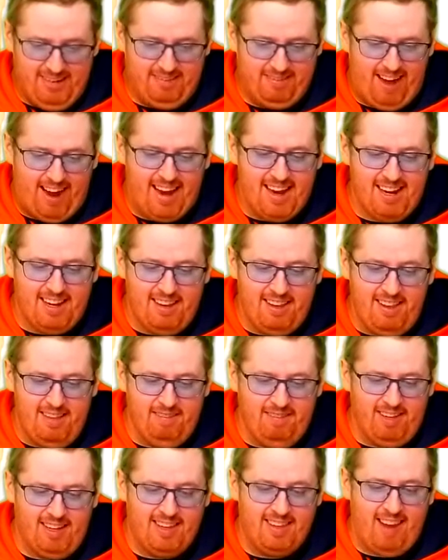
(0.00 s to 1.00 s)
Ryan
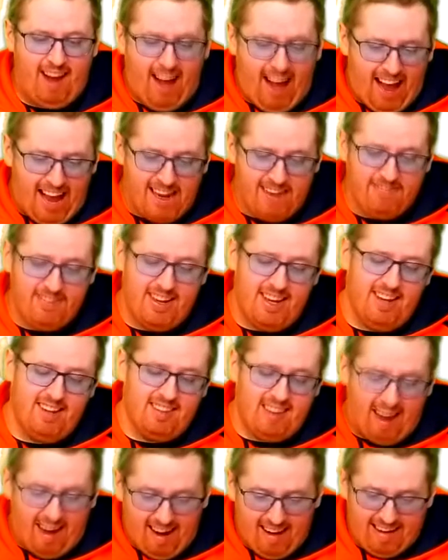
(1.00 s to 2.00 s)
will dive,
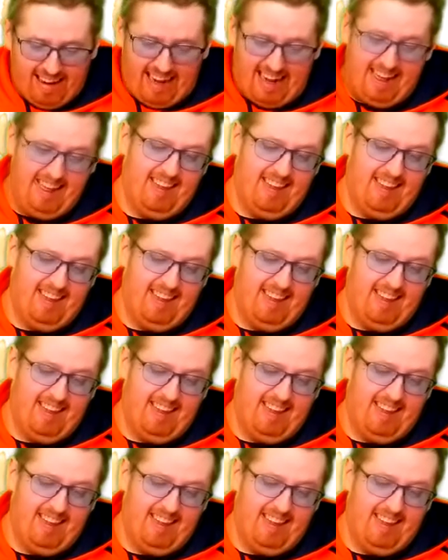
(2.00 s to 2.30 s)
dart,